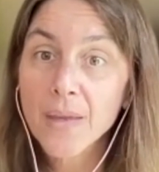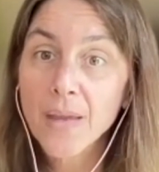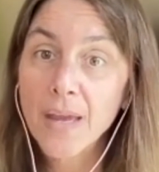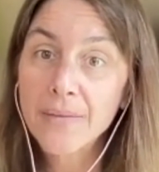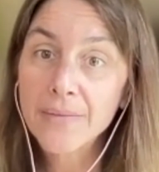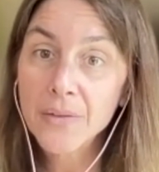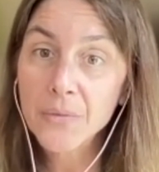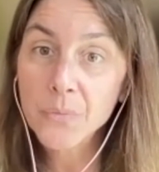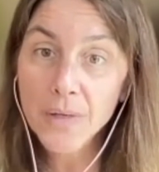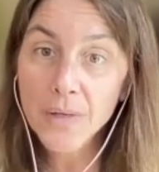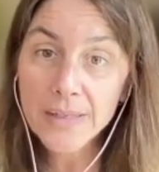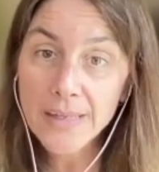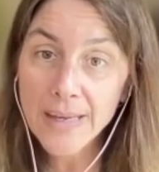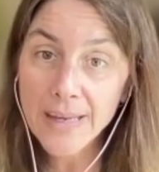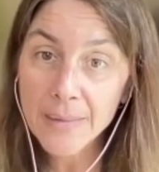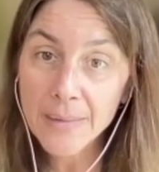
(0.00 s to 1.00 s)
And then one
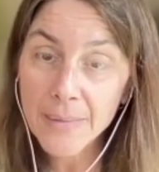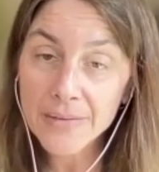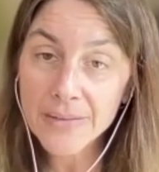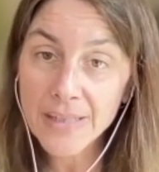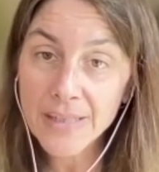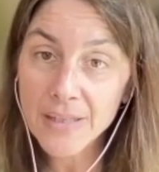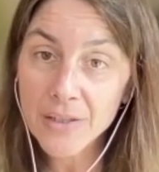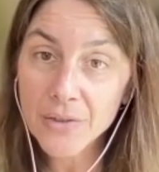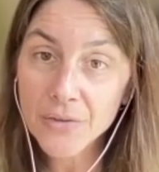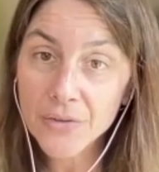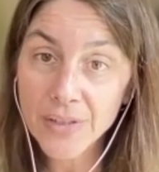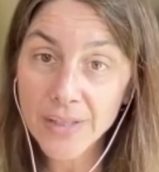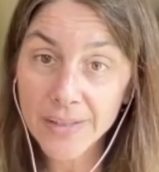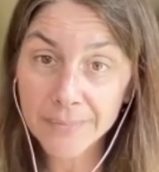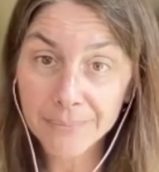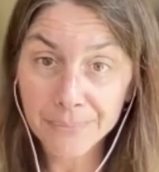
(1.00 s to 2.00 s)
day, about 10 years
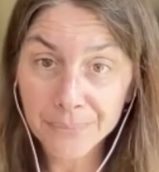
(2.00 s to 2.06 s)
in,